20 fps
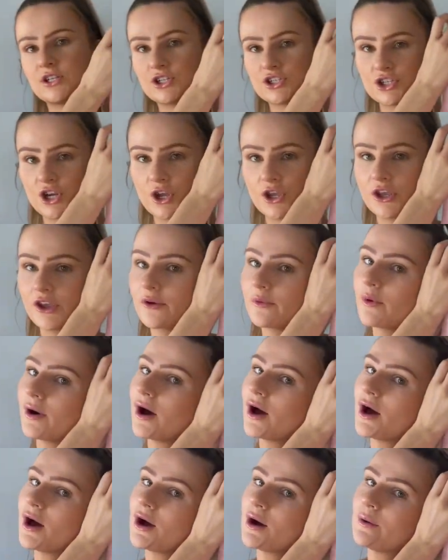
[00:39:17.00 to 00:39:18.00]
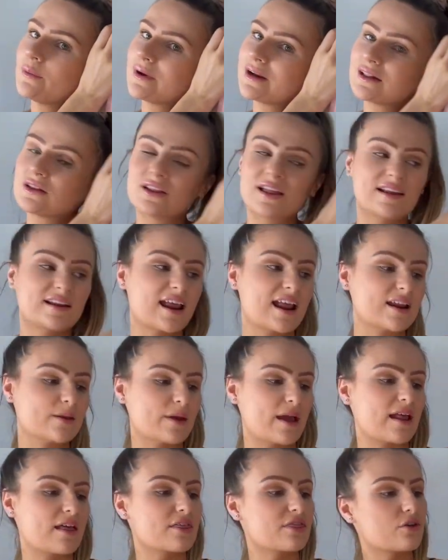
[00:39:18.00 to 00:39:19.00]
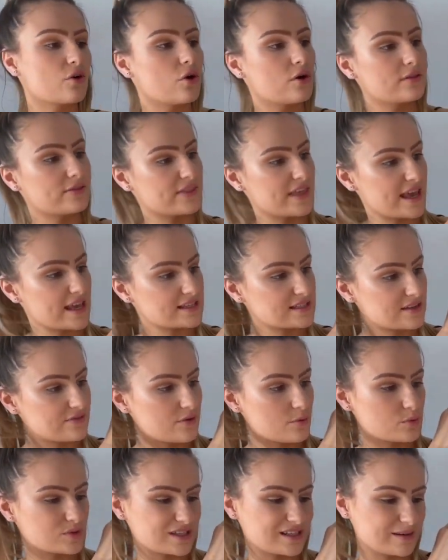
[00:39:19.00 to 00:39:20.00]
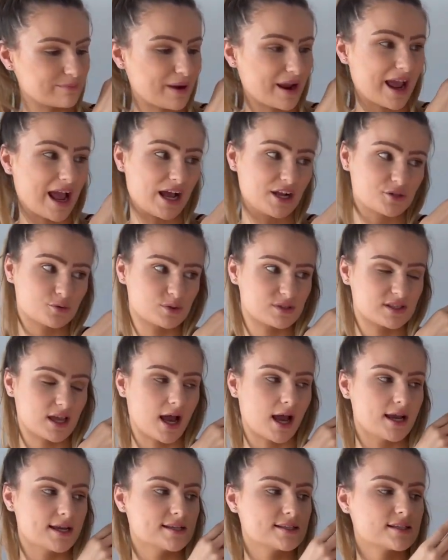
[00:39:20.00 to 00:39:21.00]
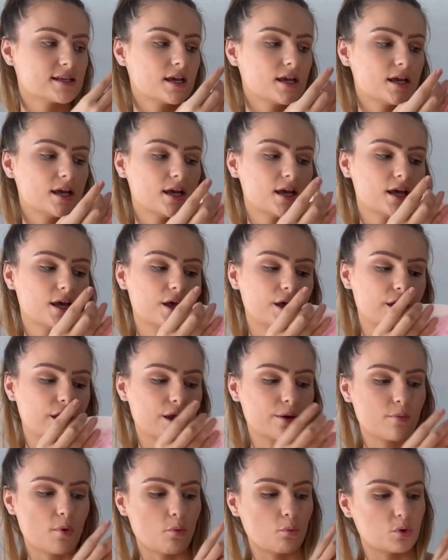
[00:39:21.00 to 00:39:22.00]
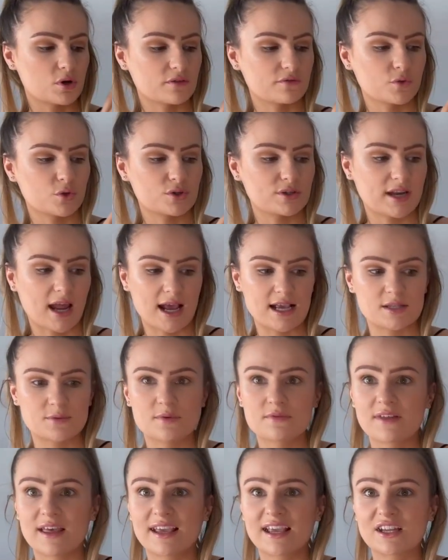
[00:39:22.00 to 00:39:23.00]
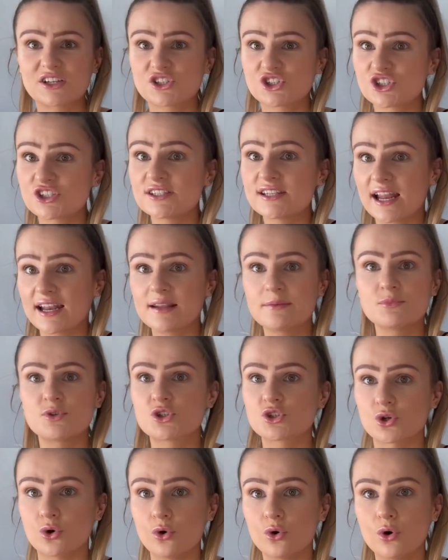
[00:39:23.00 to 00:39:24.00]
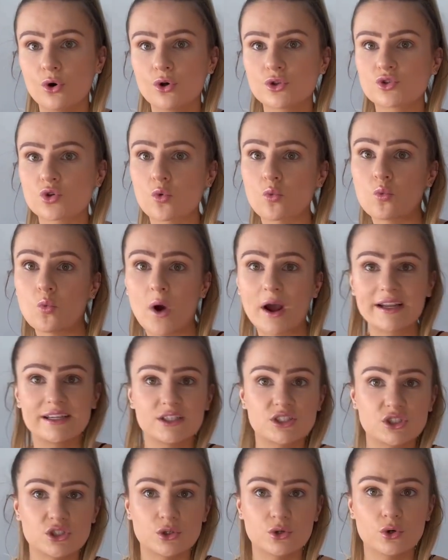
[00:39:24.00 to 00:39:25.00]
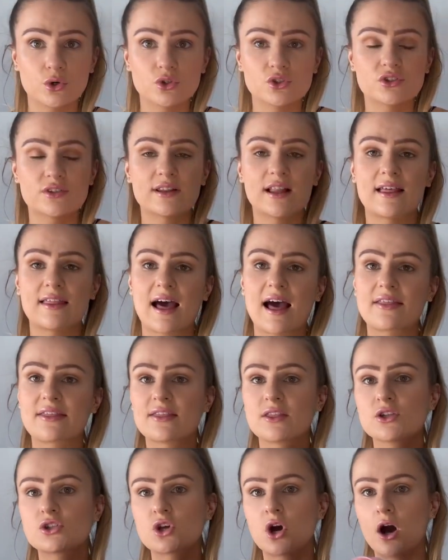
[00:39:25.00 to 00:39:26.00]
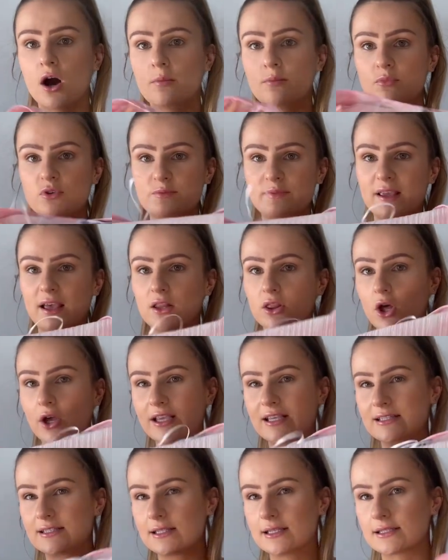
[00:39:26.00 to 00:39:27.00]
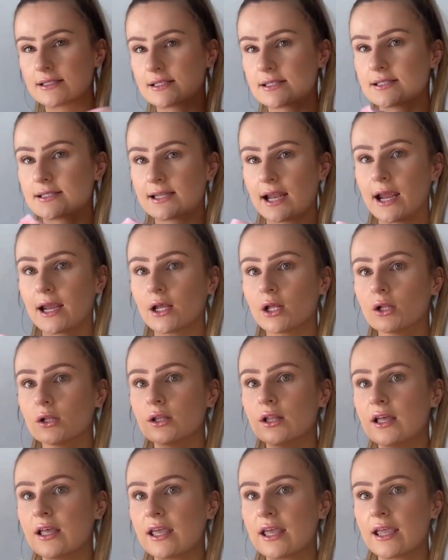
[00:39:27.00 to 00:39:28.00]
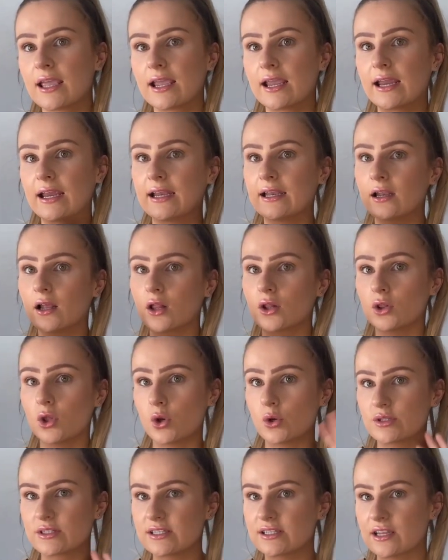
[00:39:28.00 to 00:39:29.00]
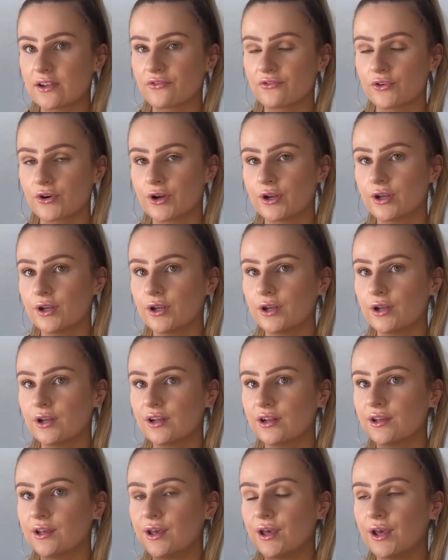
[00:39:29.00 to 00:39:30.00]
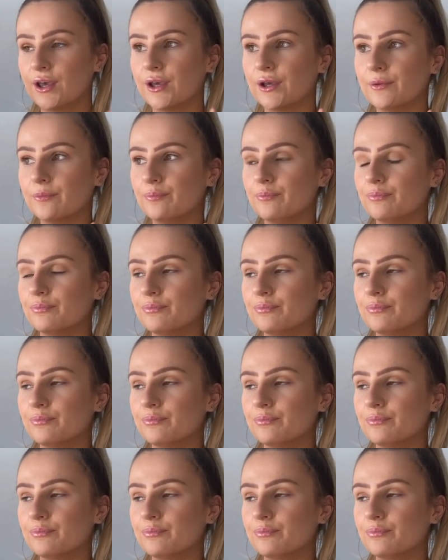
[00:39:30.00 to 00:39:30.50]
you what it looked like. Anyway, I thought this, if it was in my actual size, um, would have looked nice with like just denim shorts, white shorts, and like that. I think the top would be a lot easier to style in loads of different um,